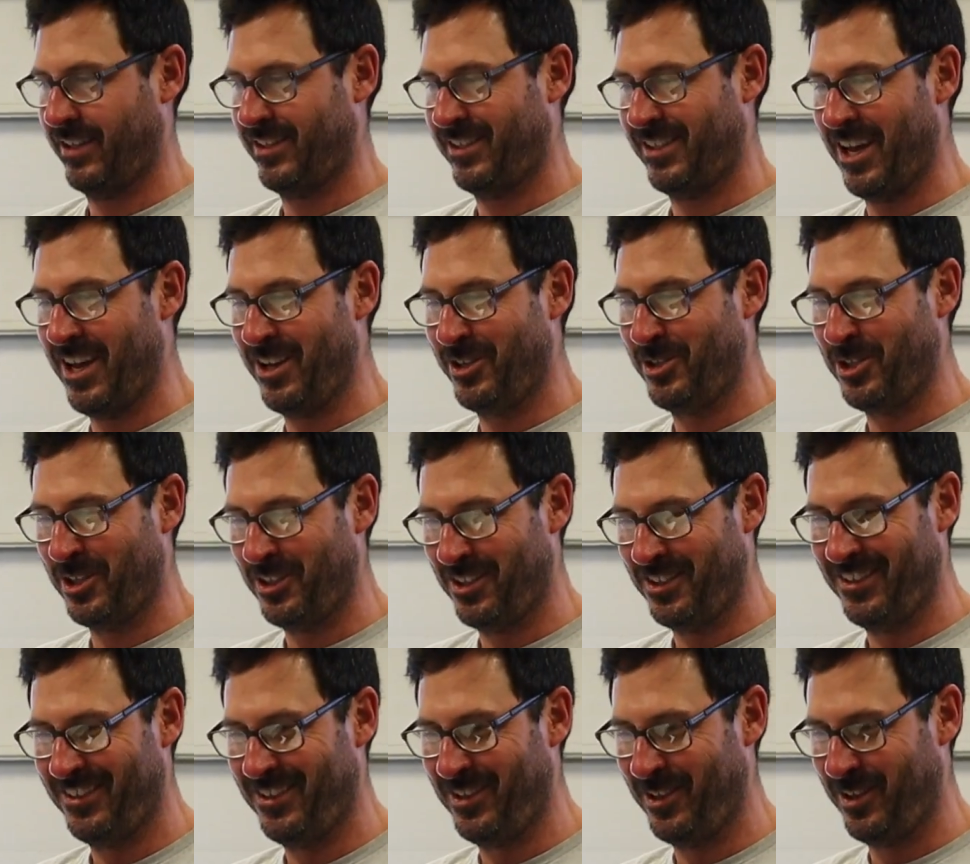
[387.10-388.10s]

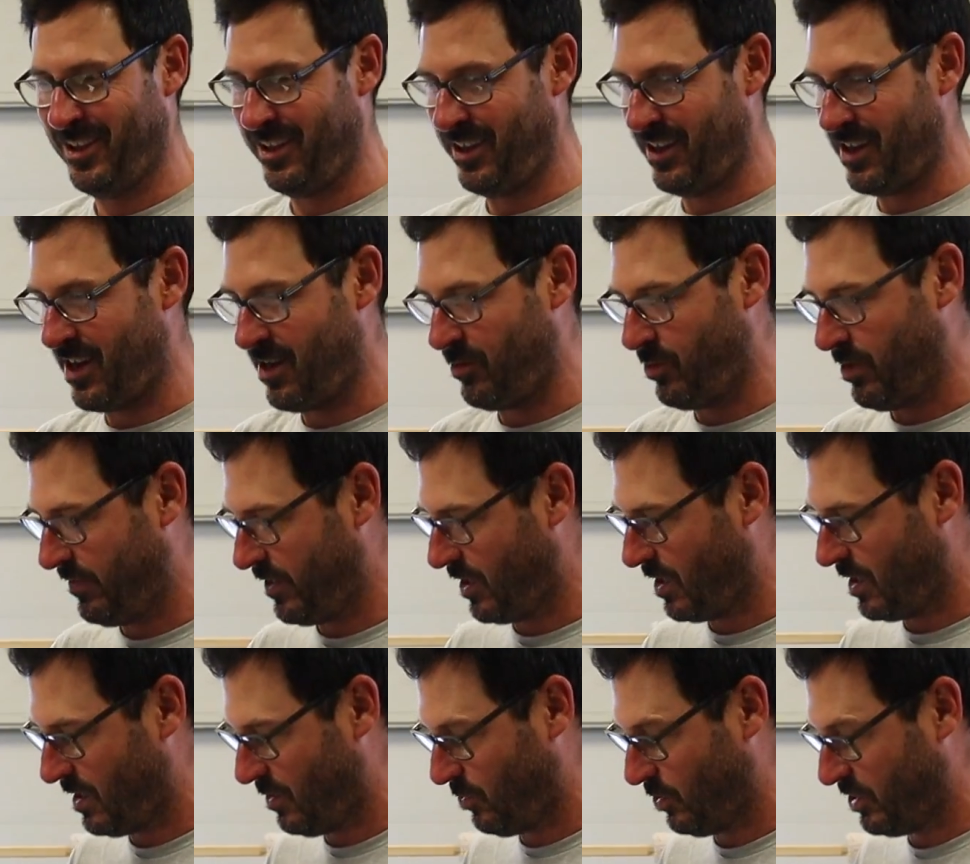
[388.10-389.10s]
extension to the uh, rivet
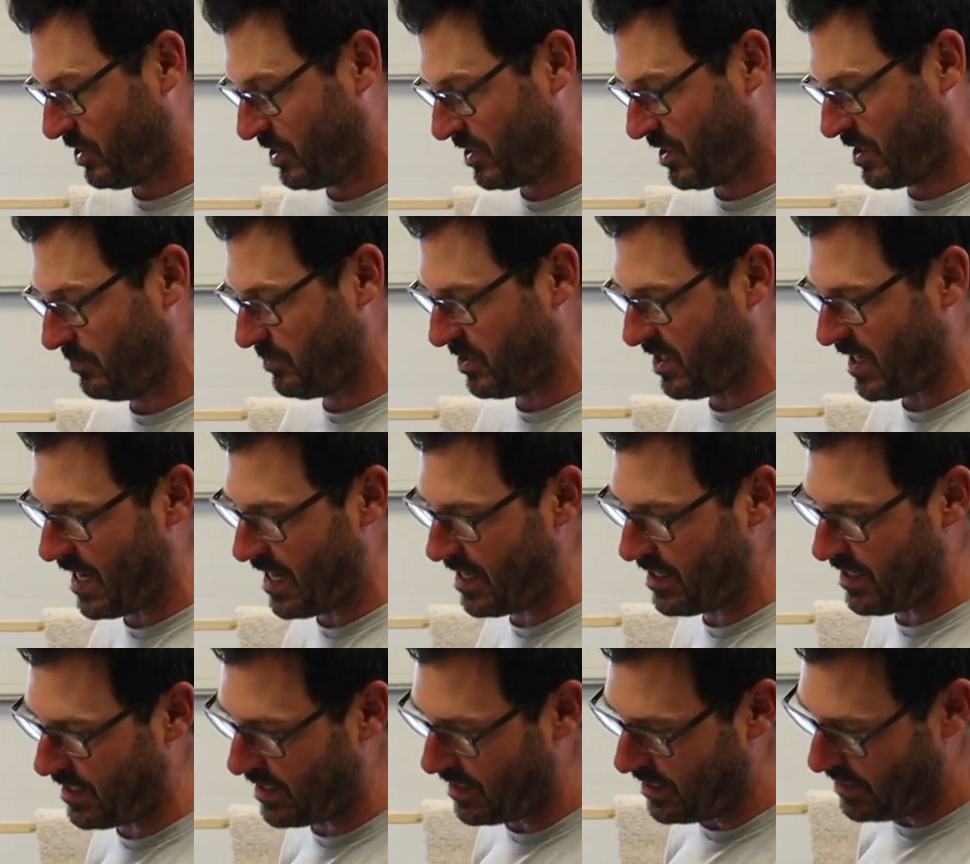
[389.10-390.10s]
gun, which is, comes in
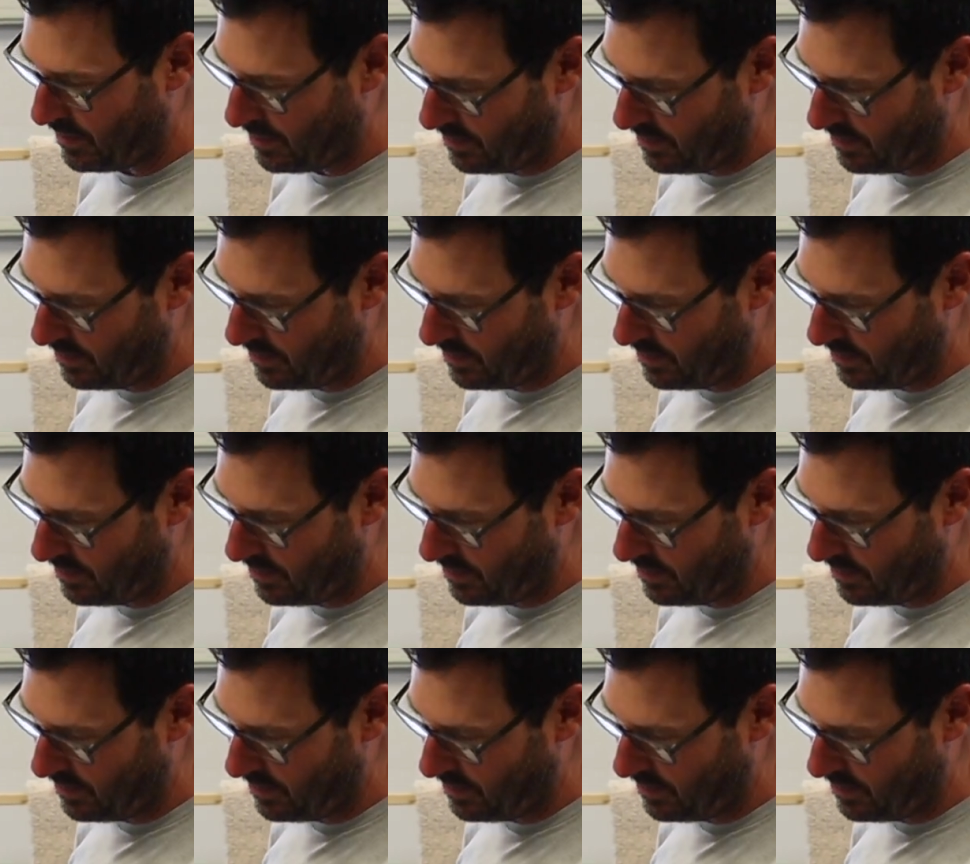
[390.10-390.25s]
handy